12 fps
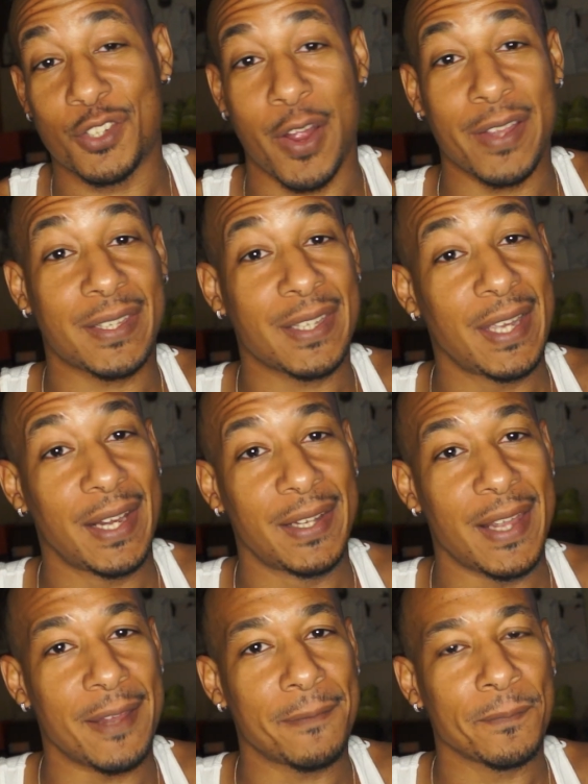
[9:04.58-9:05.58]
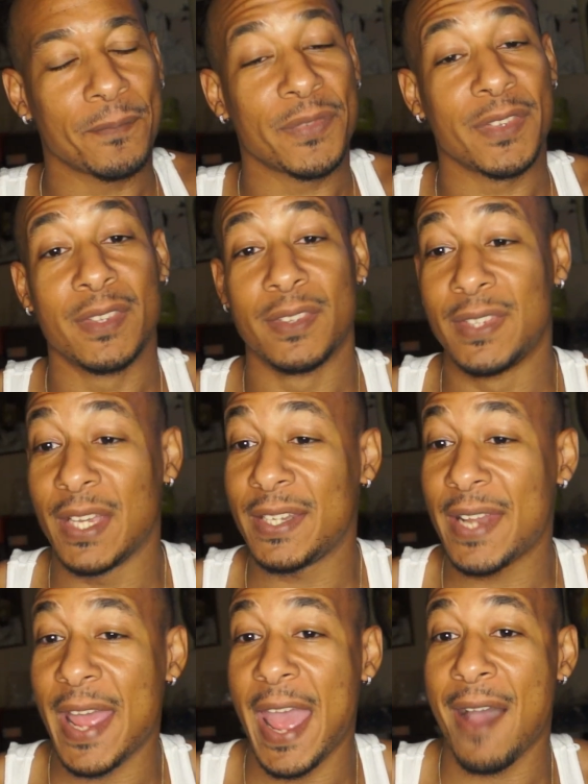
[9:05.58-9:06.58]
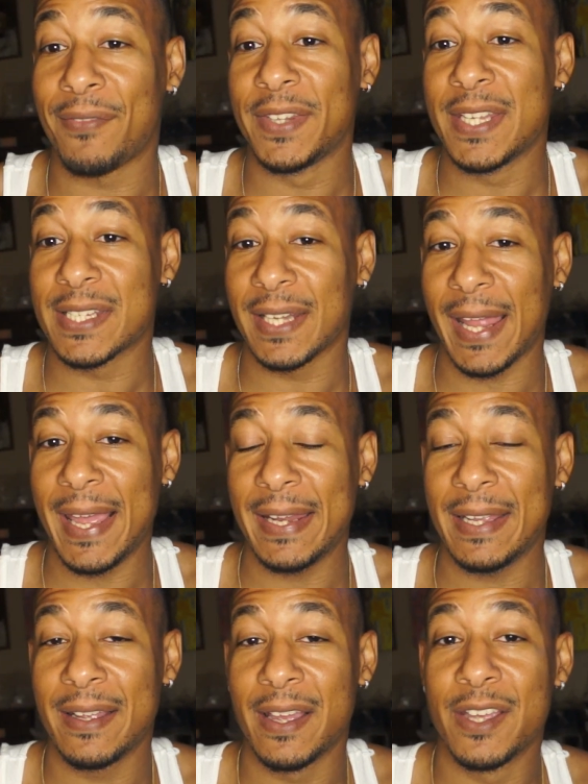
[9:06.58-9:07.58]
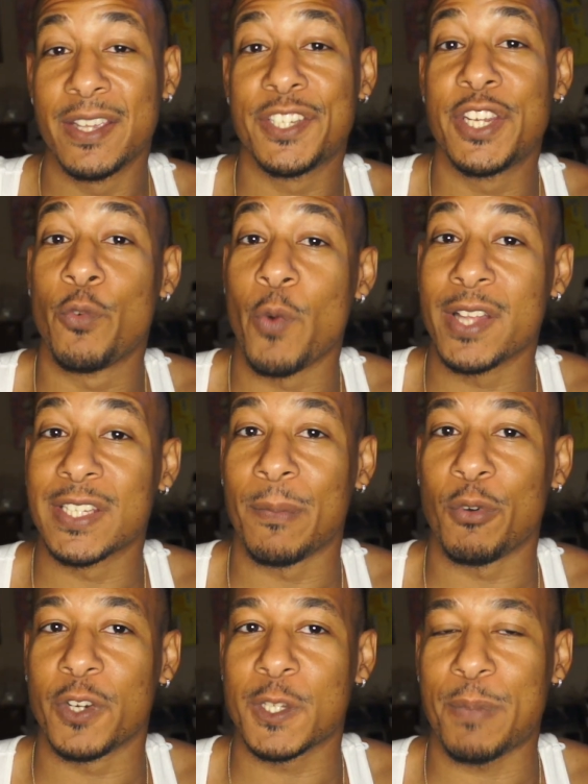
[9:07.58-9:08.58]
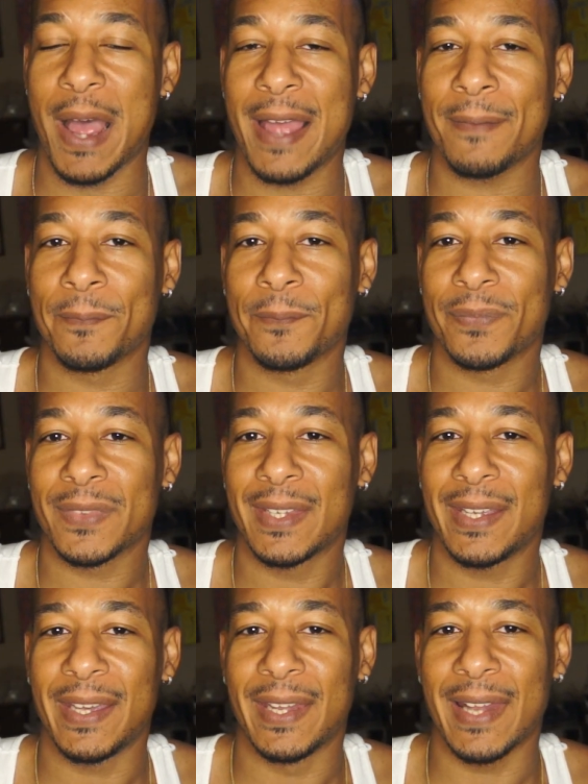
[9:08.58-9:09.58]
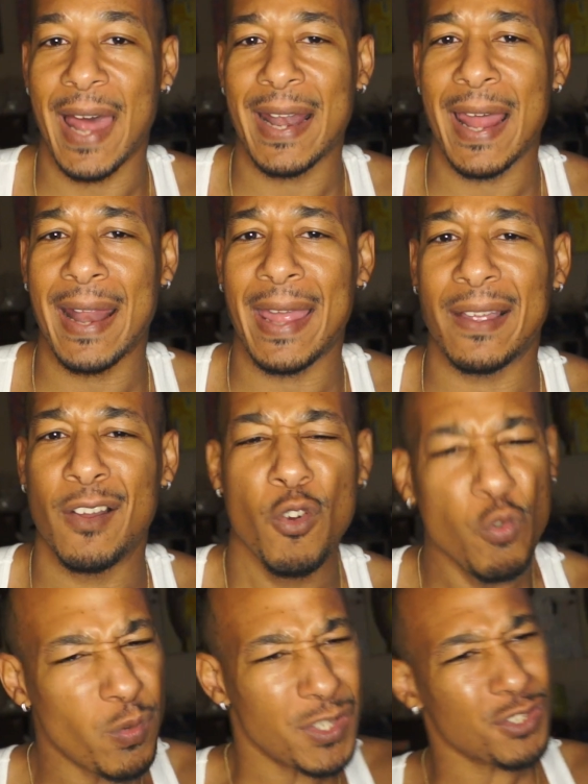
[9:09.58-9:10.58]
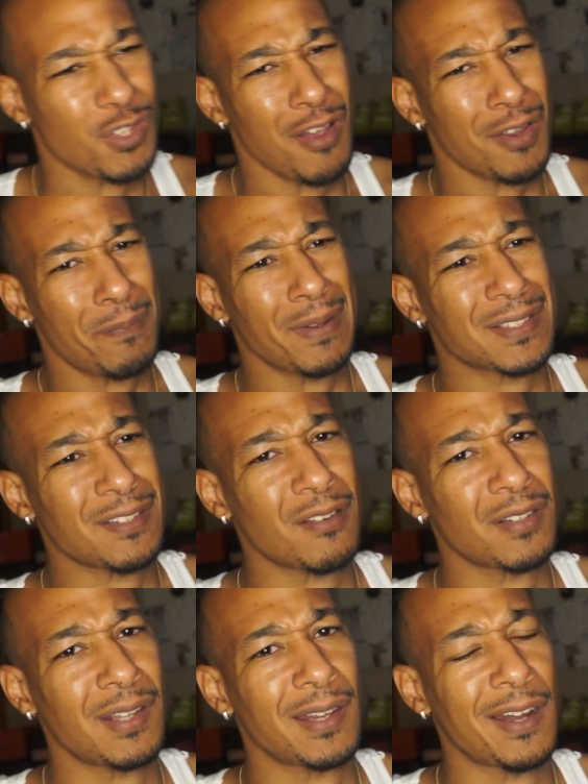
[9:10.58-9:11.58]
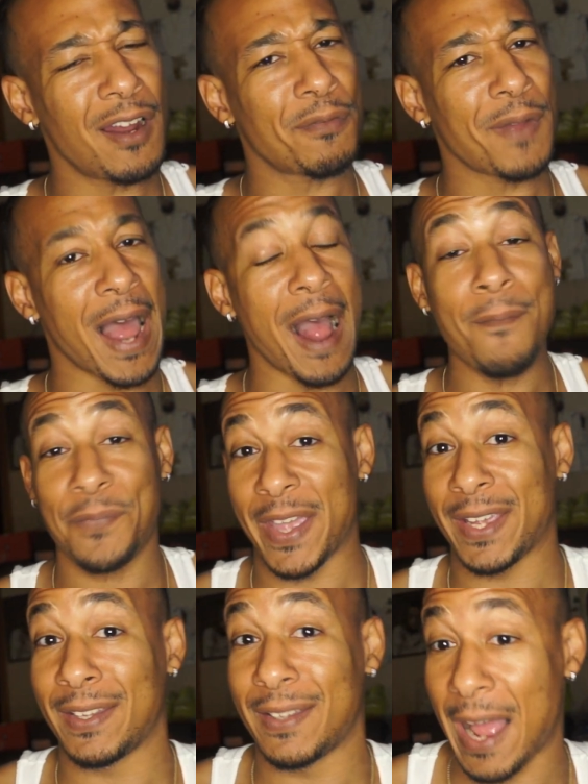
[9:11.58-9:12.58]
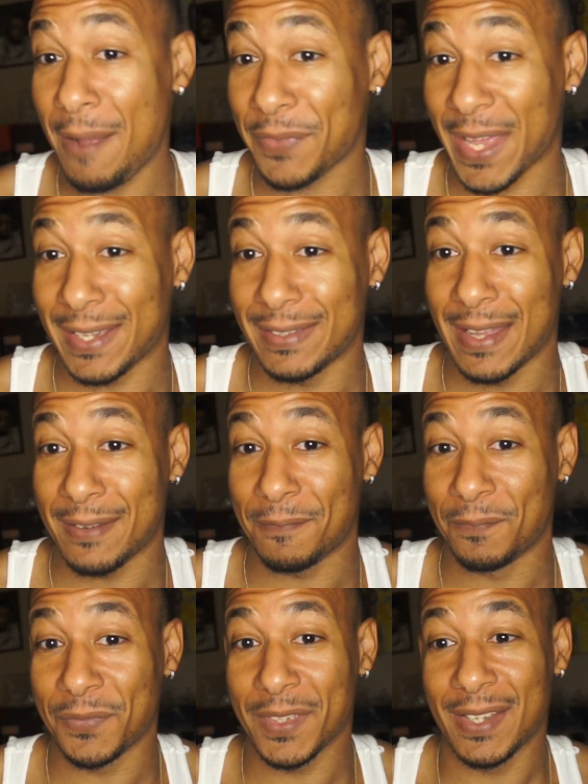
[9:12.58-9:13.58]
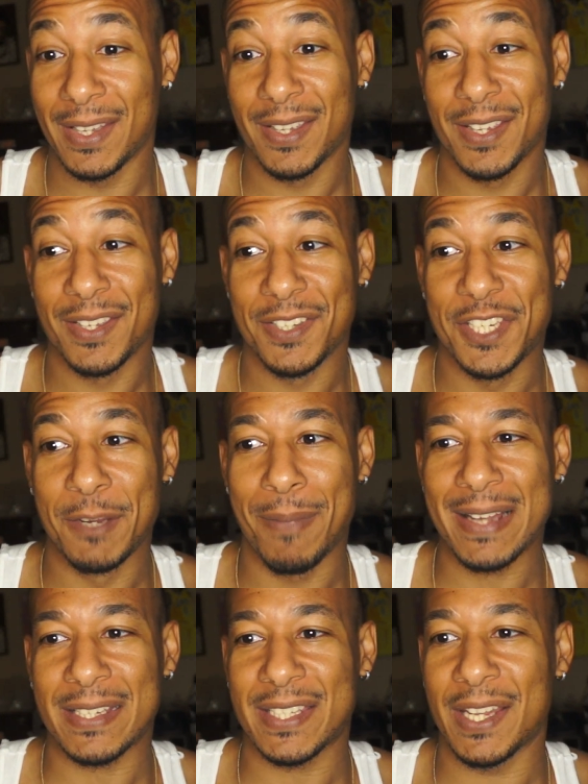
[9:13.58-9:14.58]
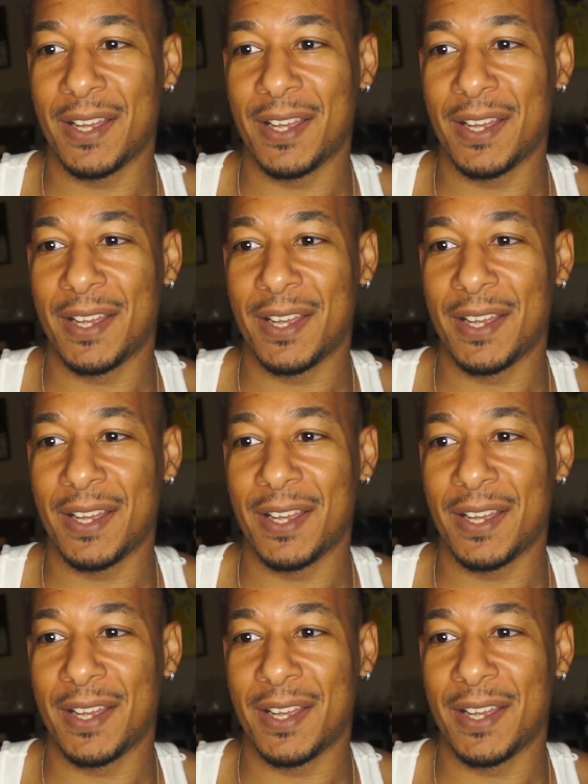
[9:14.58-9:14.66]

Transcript: start killing it. Then they have this lady. She runs up on the spot, and Lala like, what you talking about? Talking to that girl for? I'm thinking that she about to